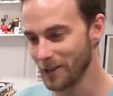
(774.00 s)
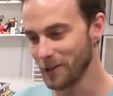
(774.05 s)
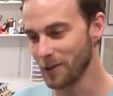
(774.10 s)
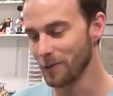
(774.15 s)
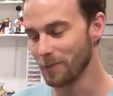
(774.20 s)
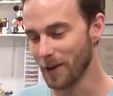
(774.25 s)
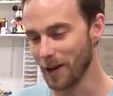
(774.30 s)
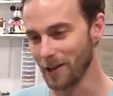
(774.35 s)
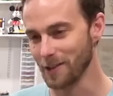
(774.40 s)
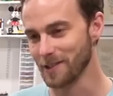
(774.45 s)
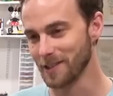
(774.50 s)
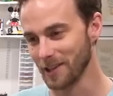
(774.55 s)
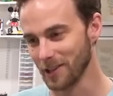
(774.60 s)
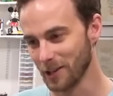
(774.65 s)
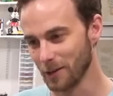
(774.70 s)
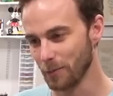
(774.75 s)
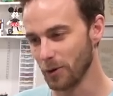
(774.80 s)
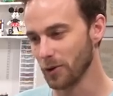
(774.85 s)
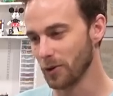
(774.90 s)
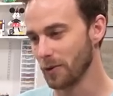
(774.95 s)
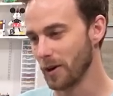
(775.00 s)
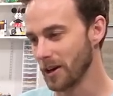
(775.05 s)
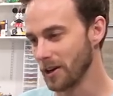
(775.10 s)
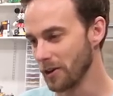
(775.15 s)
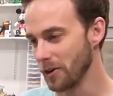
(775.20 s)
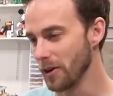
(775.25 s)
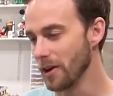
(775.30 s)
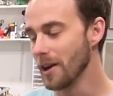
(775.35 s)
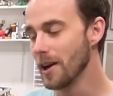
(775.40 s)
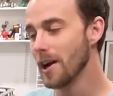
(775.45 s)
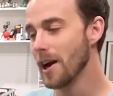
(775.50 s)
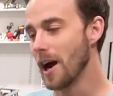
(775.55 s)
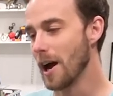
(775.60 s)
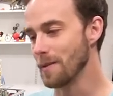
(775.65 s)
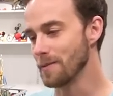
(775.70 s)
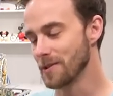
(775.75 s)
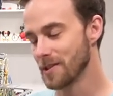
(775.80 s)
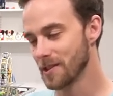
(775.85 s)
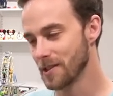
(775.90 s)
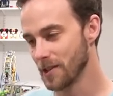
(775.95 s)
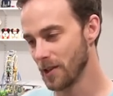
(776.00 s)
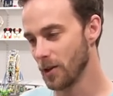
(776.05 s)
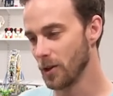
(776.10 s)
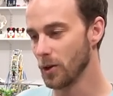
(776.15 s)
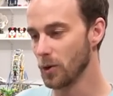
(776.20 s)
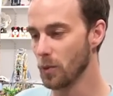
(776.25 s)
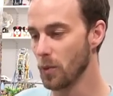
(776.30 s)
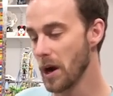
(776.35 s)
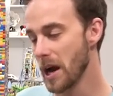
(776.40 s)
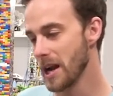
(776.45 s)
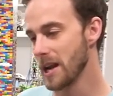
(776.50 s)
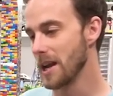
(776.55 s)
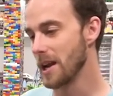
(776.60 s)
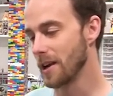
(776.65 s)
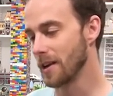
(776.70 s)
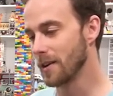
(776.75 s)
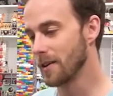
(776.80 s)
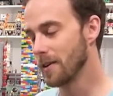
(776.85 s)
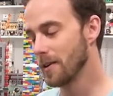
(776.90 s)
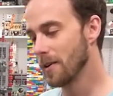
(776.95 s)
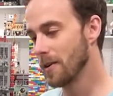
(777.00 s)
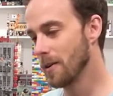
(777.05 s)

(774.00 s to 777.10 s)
you're probably sound like a broken record, I'm still waiting